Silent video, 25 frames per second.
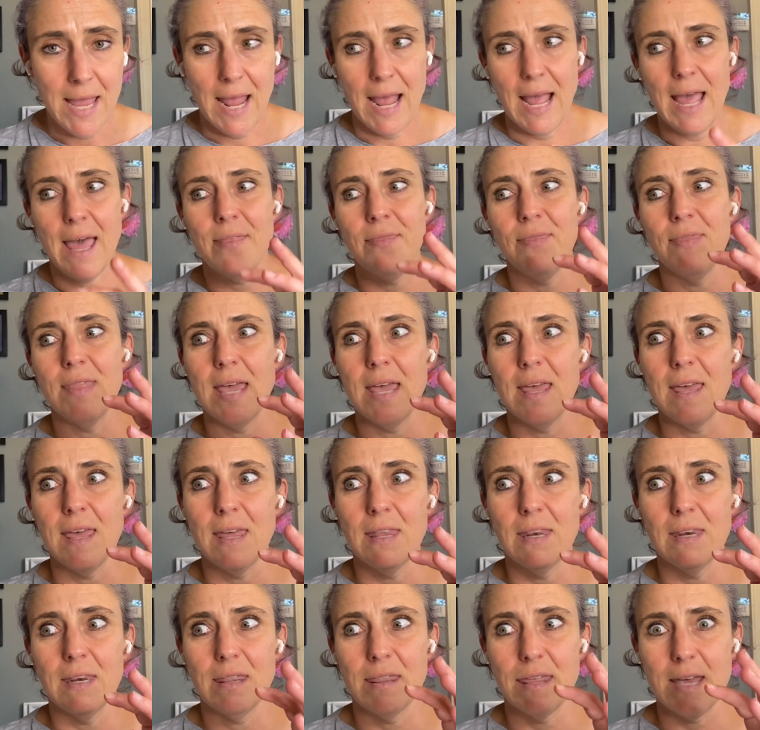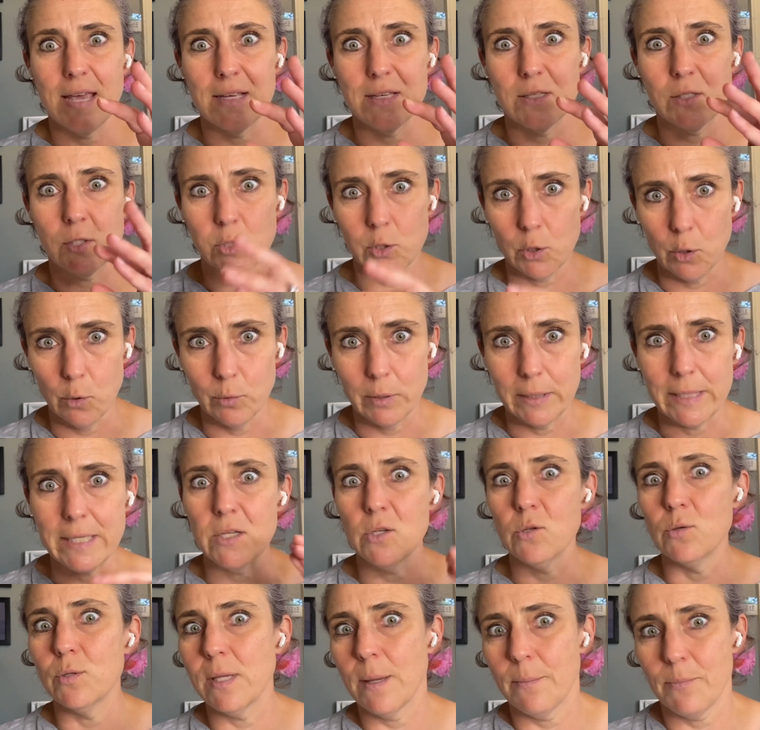and then they slowly
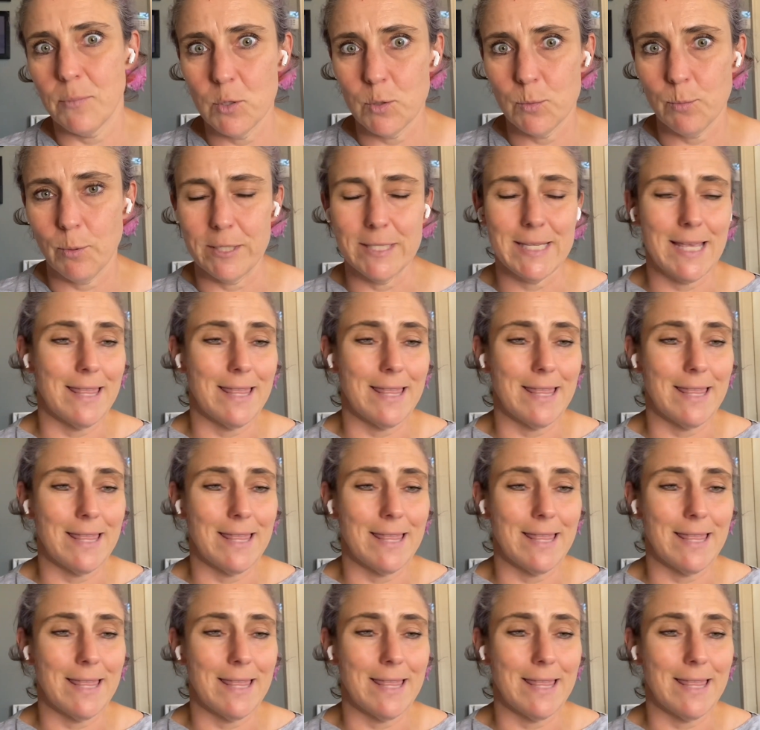use up those points,